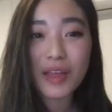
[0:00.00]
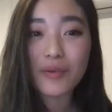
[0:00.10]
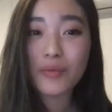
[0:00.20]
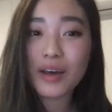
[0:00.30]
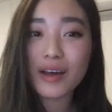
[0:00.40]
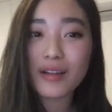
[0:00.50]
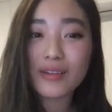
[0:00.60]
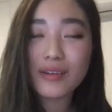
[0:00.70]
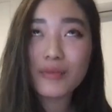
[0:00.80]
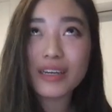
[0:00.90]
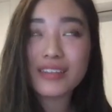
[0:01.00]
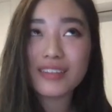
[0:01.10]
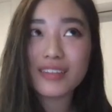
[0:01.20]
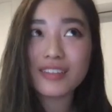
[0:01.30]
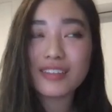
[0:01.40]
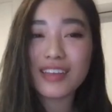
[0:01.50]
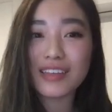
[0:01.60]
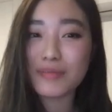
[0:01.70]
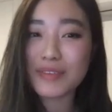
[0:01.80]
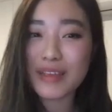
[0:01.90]
Well, we did just get
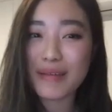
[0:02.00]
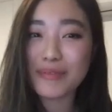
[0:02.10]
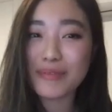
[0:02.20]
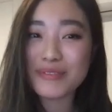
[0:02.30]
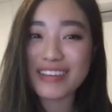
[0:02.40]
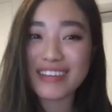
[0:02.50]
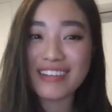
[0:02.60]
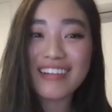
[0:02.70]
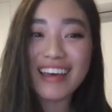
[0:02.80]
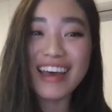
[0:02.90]
some samples in.